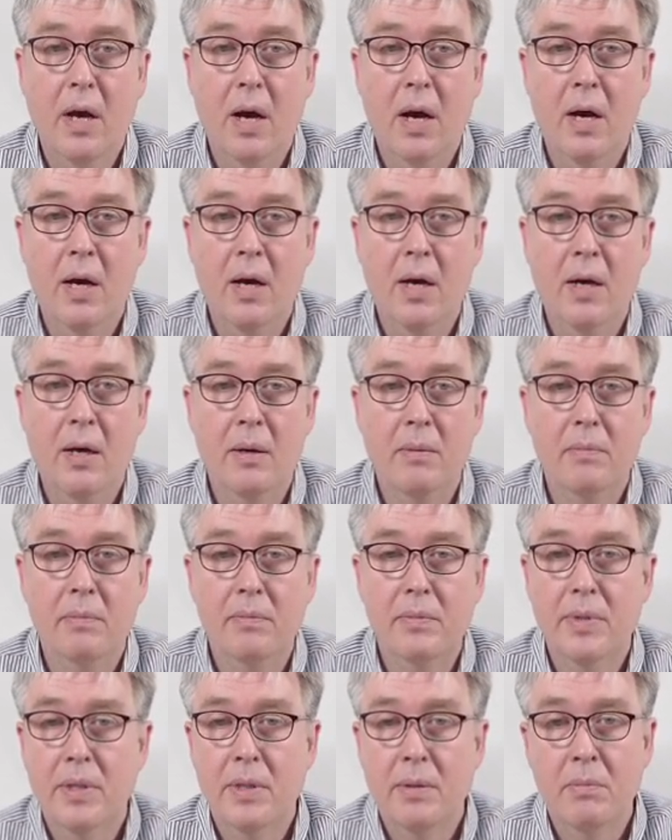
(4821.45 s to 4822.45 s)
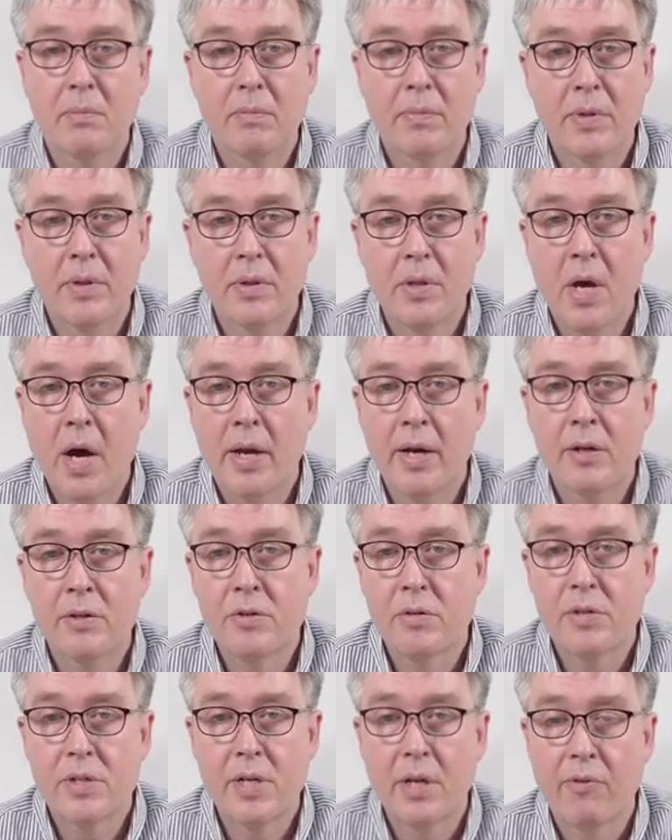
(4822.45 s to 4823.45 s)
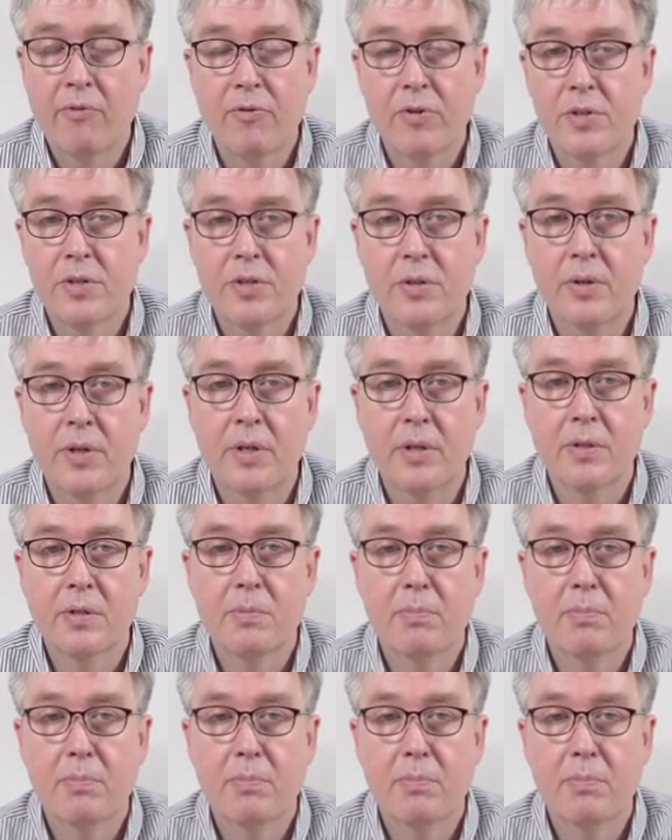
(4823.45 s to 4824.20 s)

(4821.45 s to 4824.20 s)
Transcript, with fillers: um, not interesting for students,